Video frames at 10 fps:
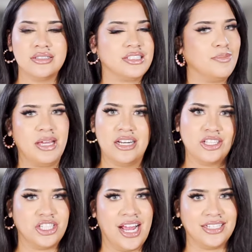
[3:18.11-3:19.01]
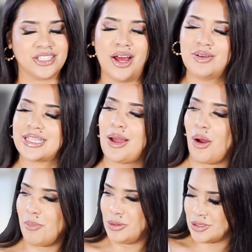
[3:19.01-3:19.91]
demeanor changed, and I was like,
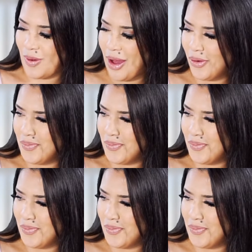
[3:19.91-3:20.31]
oh, pues wow.